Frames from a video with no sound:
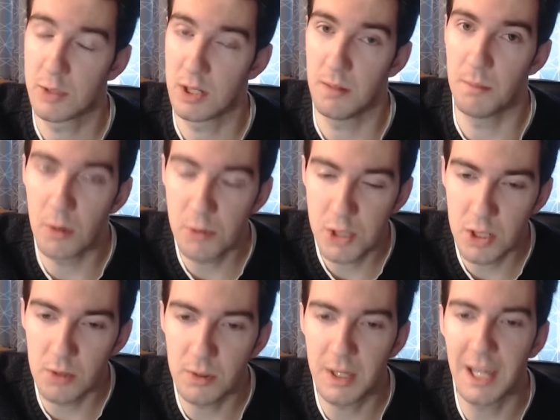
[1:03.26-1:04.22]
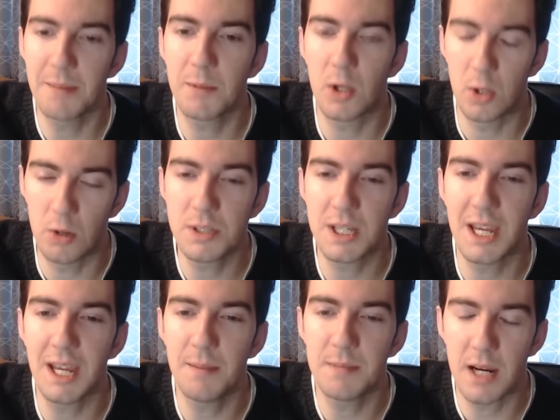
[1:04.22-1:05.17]
It was an emotional game, close
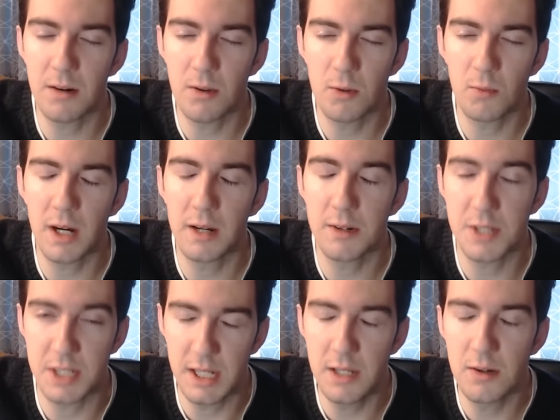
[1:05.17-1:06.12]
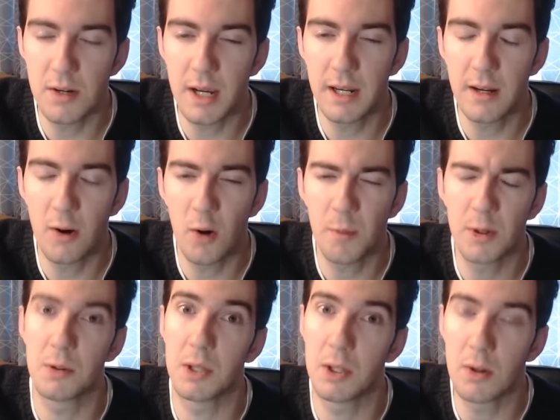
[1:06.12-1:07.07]
game, down to the wire, senior night at home. Are
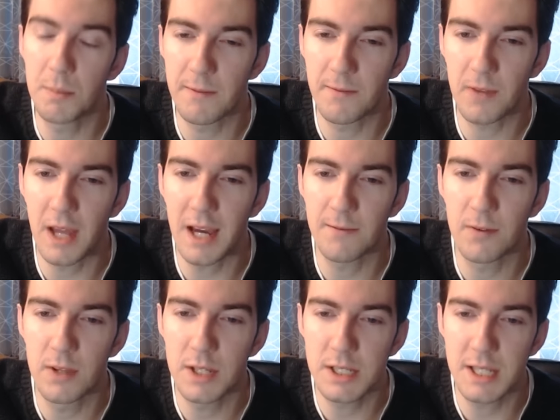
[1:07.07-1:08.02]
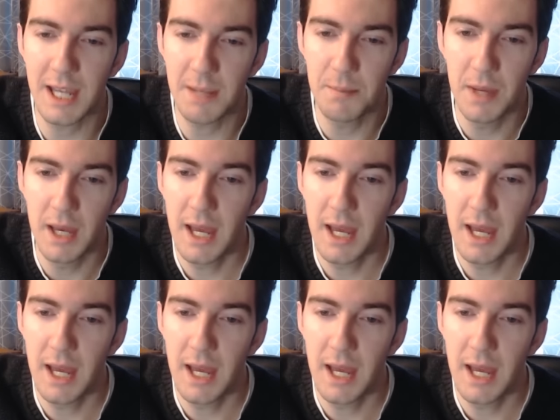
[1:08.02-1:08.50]
you a little bit flat for this game?